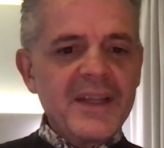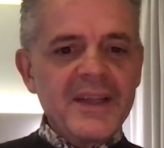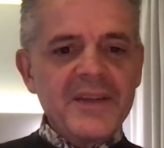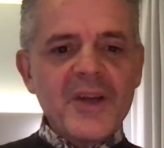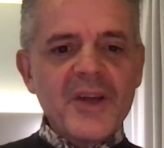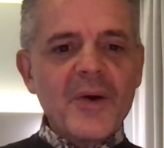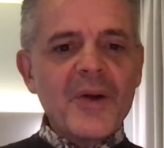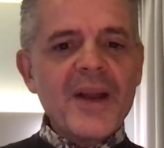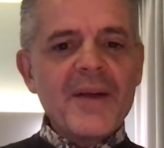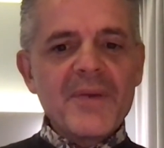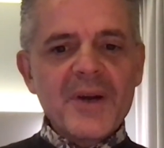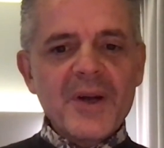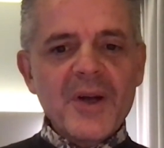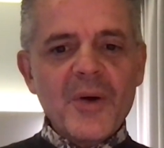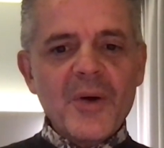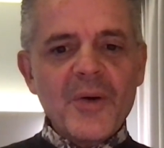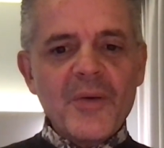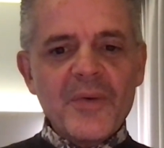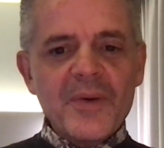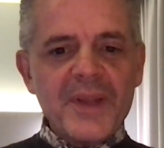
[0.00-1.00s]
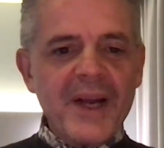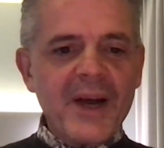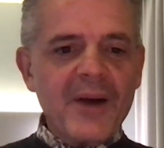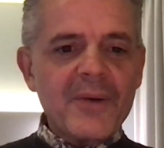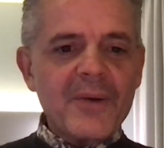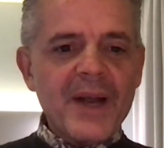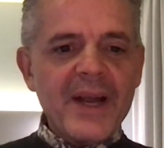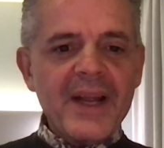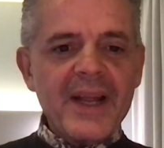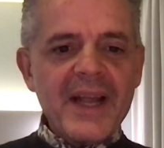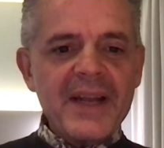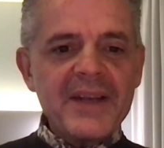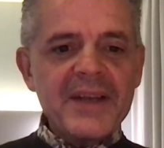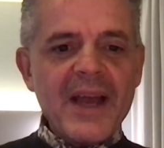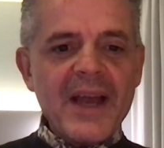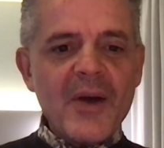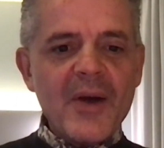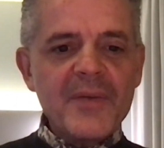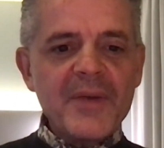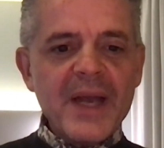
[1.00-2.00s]
Don't ever go over there, right? And
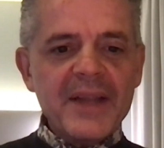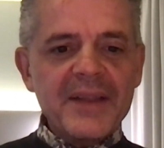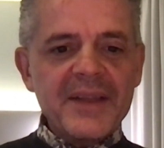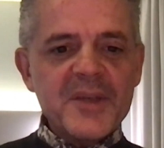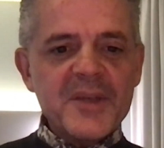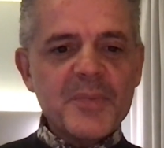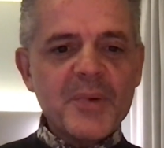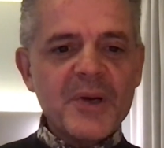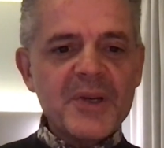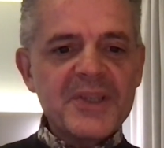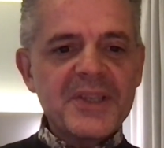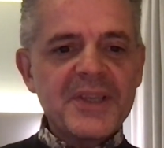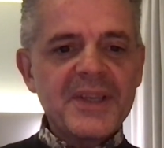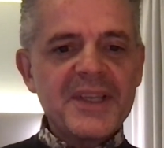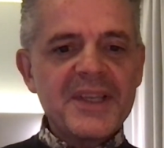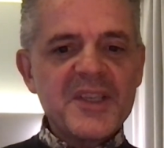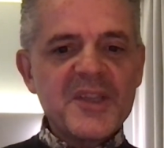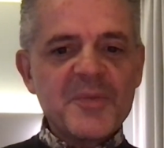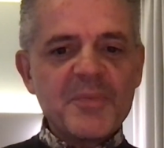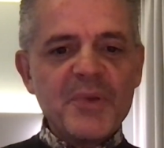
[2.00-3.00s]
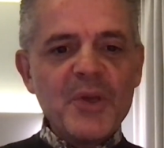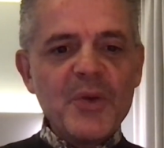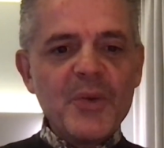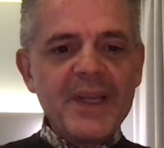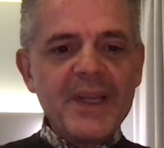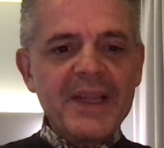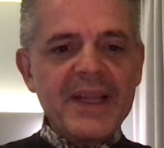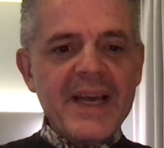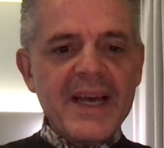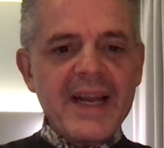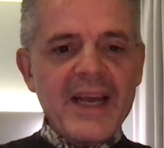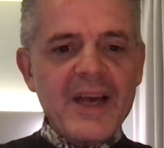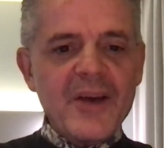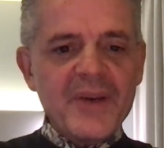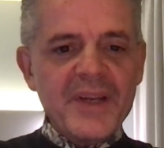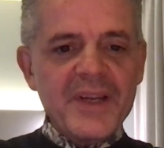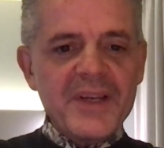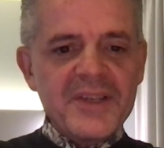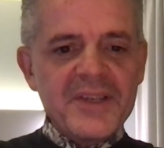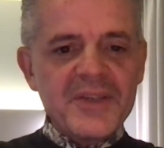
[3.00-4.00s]
now I've got this person that's spewing that out
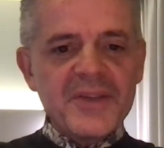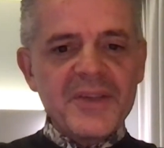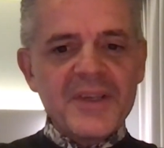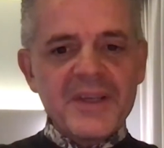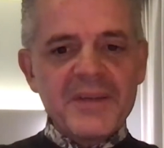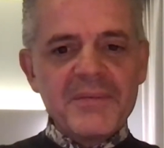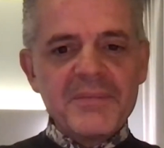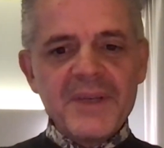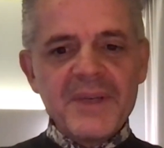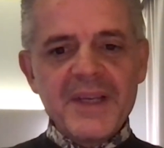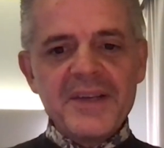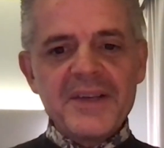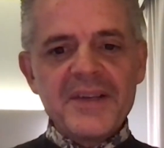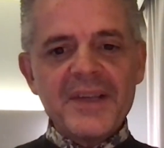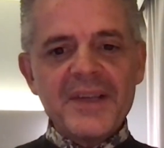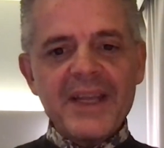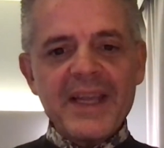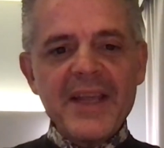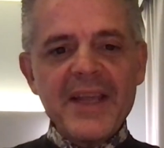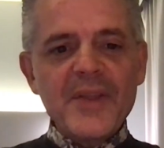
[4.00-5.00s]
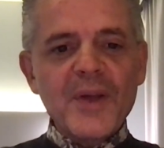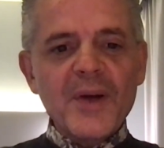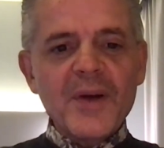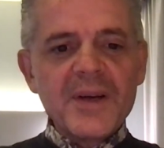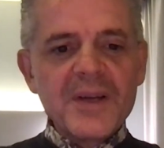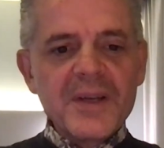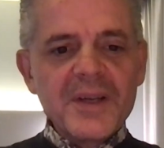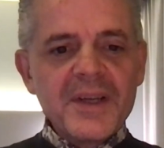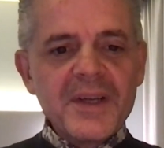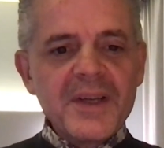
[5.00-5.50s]
into the into the ether.